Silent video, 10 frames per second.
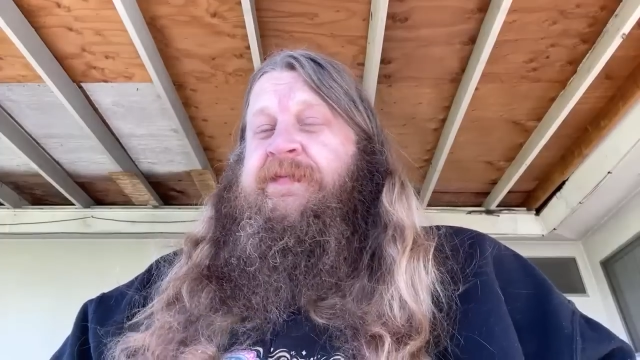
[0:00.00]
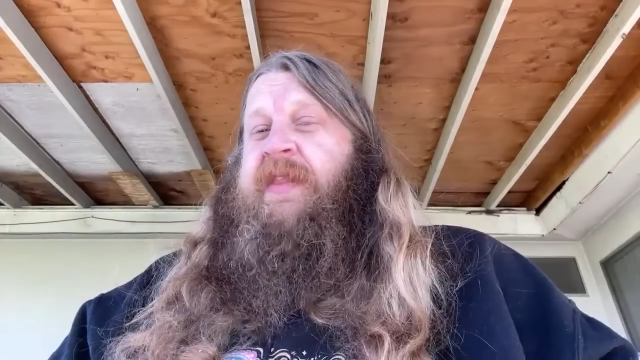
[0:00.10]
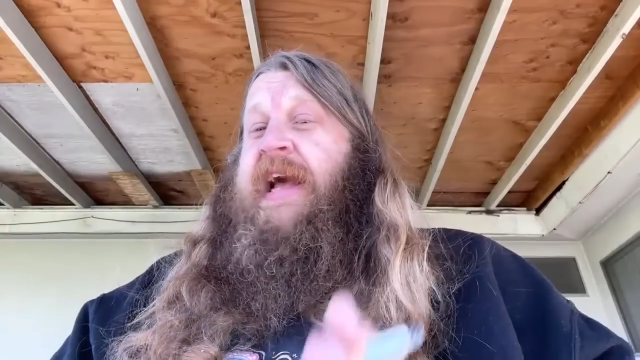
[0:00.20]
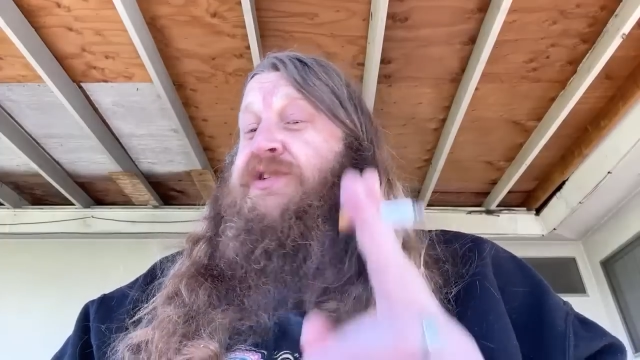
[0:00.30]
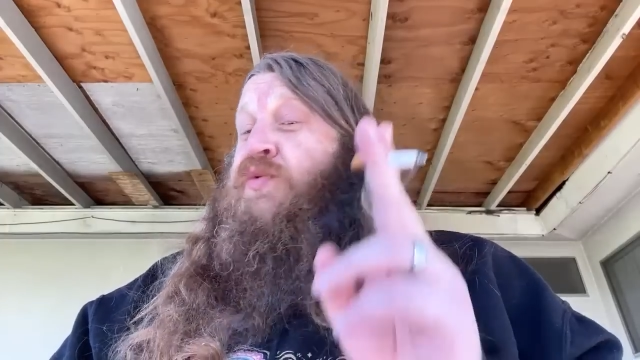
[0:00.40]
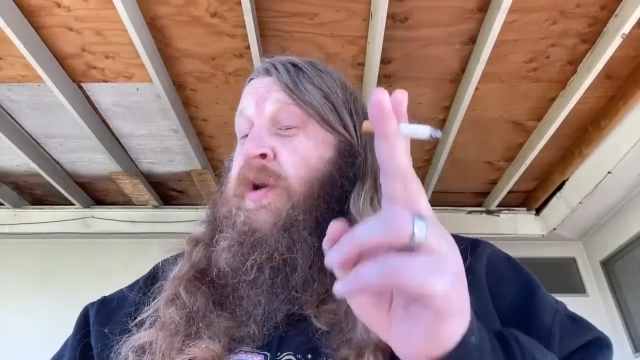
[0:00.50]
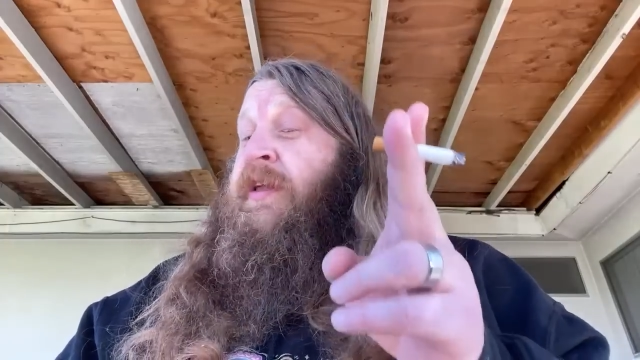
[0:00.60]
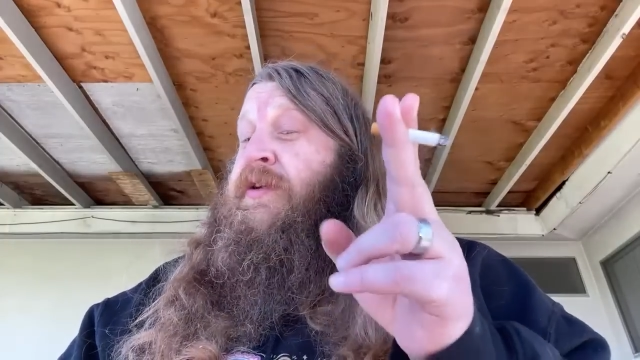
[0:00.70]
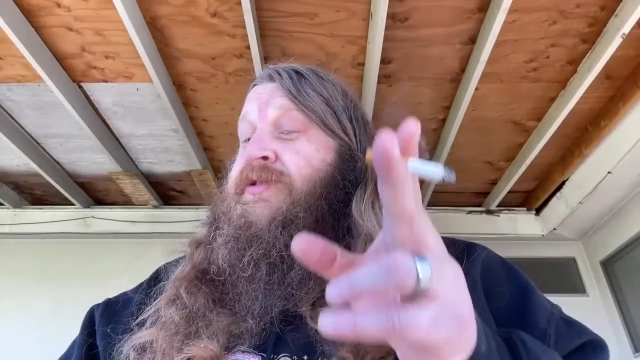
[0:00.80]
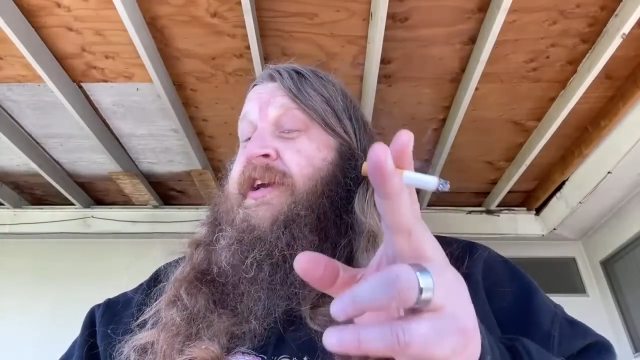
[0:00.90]
Has one
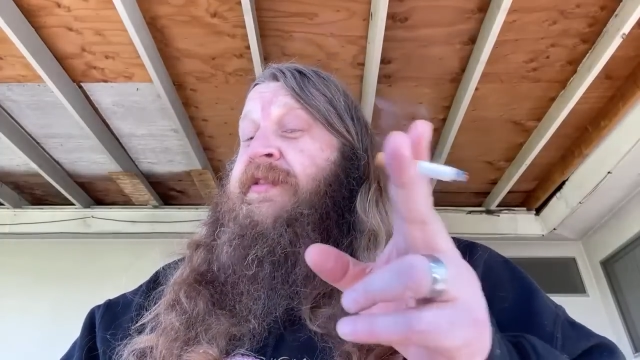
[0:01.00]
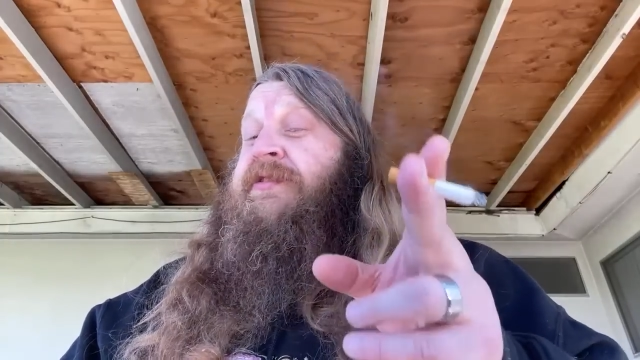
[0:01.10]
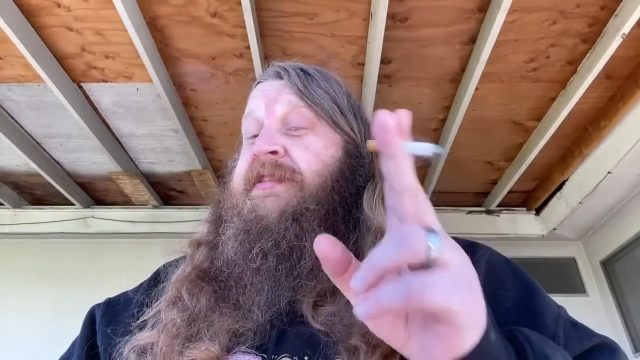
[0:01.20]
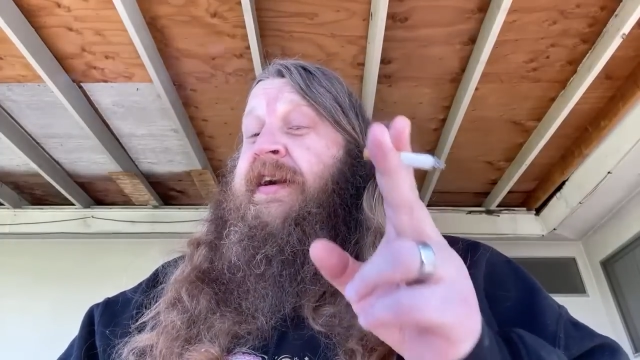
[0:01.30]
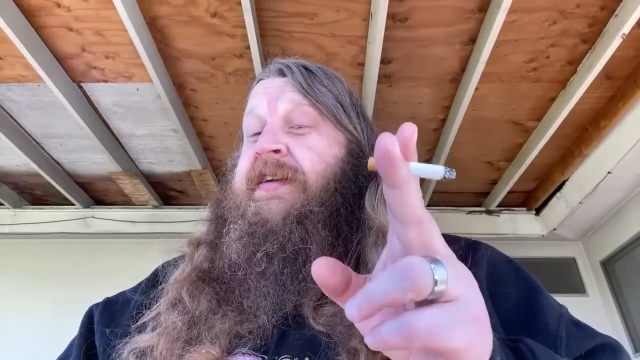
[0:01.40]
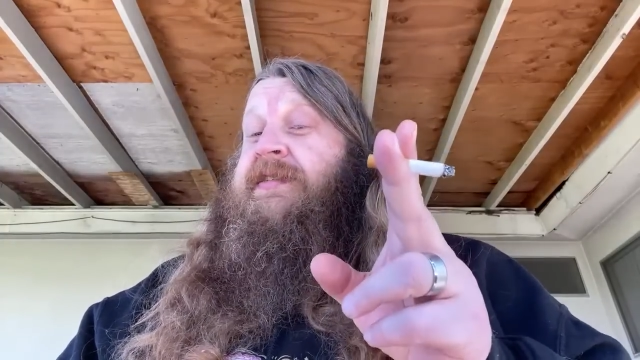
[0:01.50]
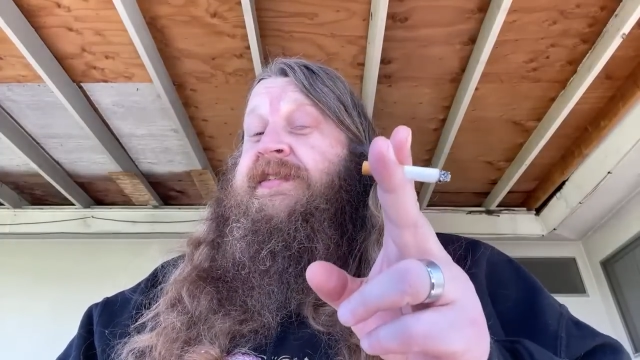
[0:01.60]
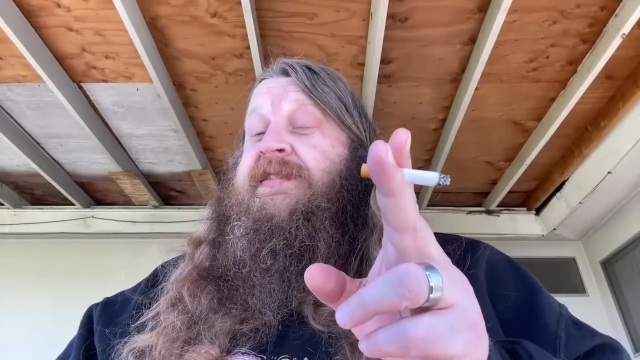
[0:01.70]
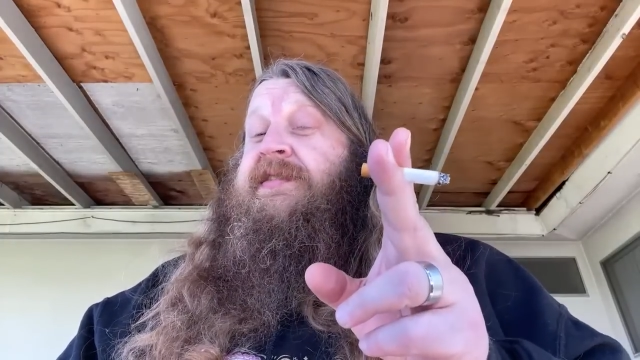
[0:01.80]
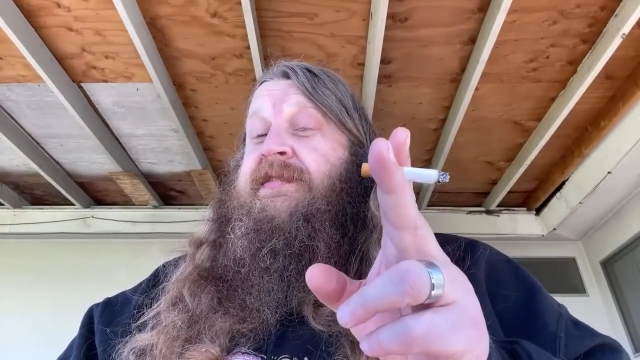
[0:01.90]
of those other
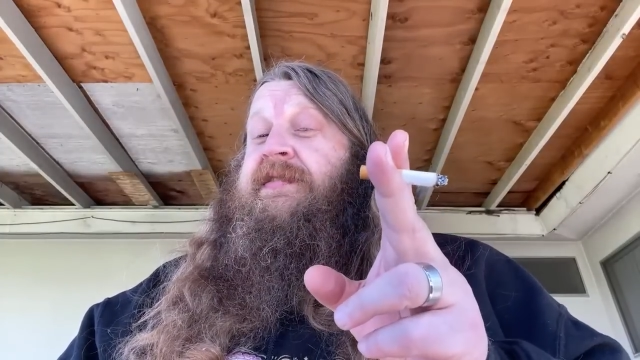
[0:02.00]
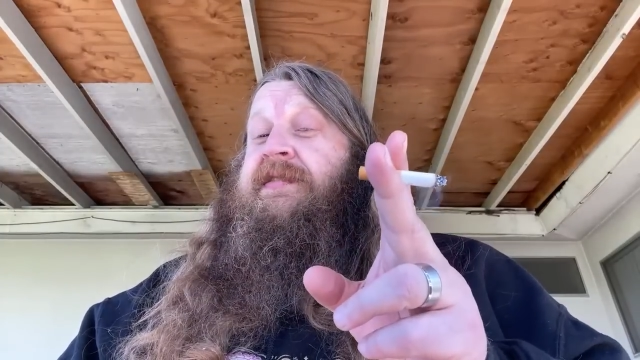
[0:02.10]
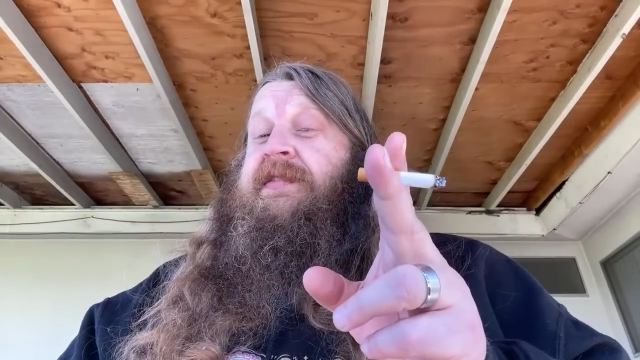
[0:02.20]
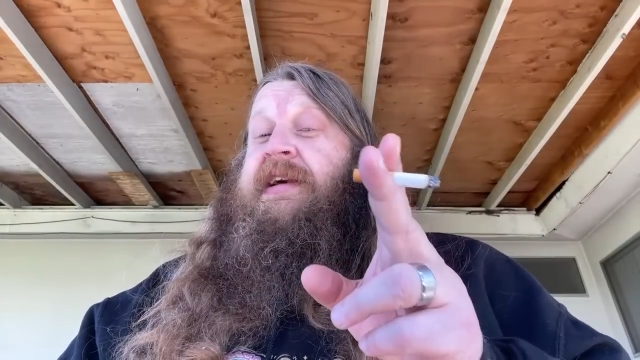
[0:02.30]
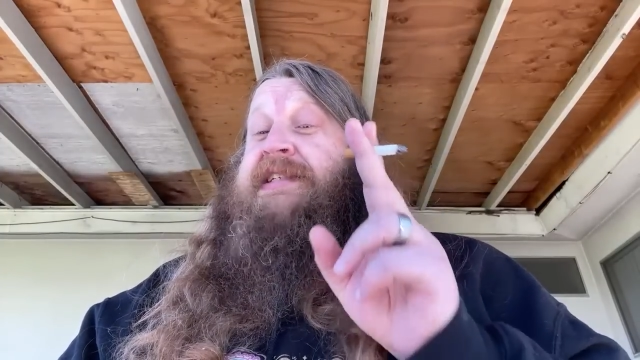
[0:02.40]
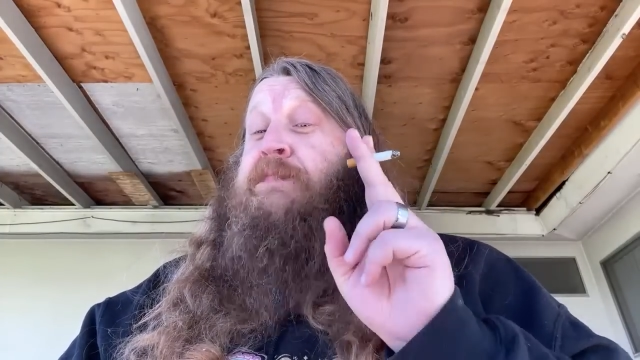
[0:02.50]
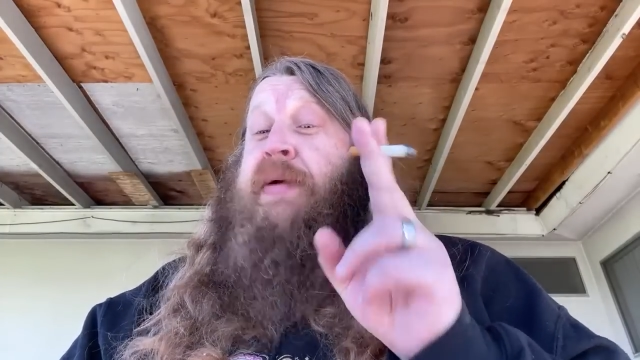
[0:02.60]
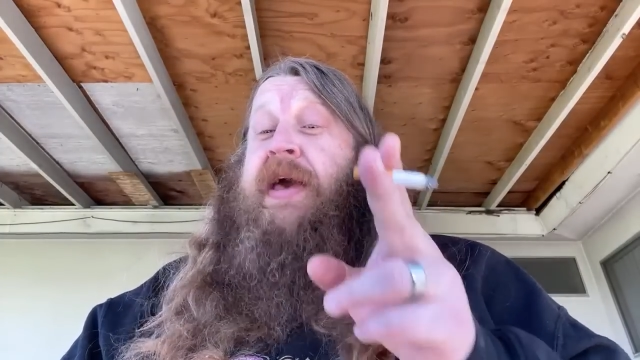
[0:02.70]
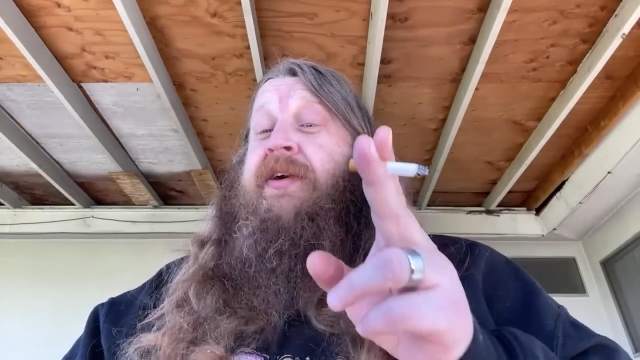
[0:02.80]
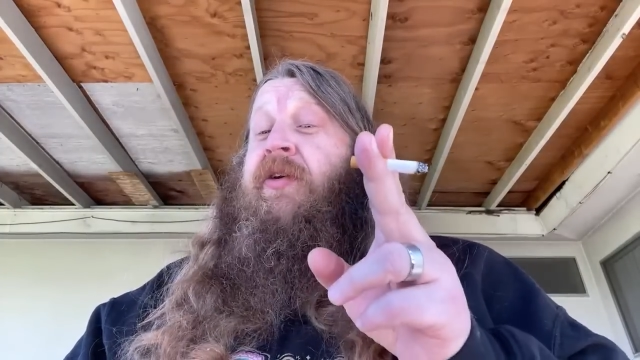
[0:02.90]
ducks, has
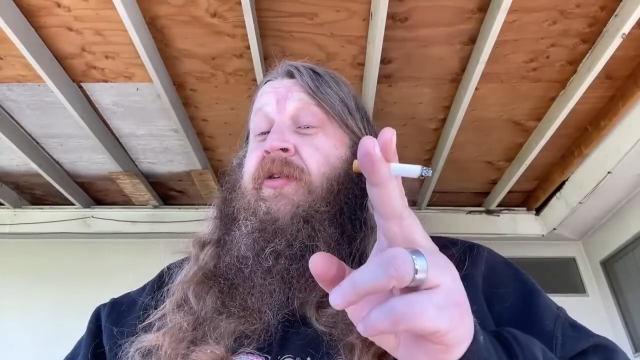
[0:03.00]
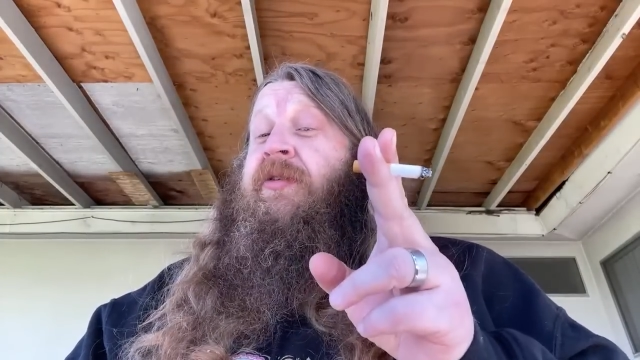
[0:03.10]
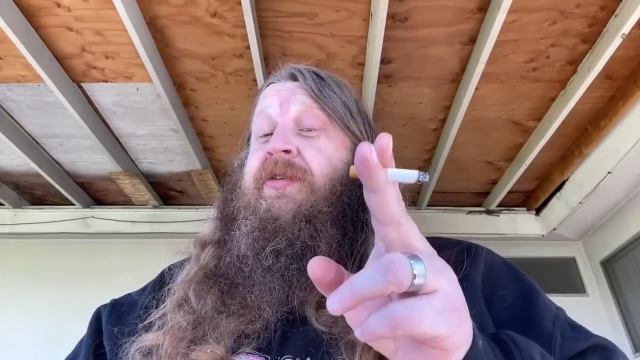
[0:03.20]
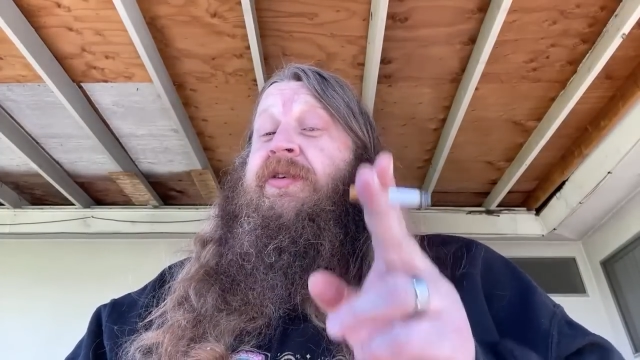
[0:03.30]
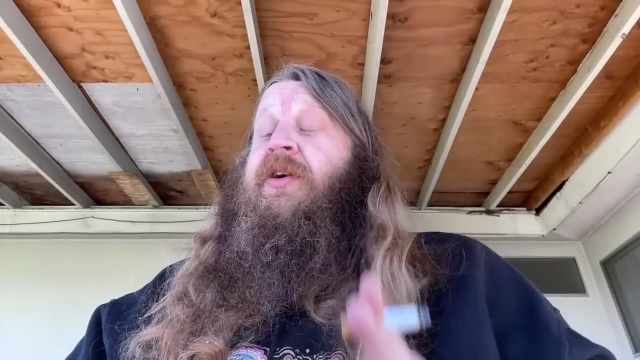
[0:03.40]
Pickle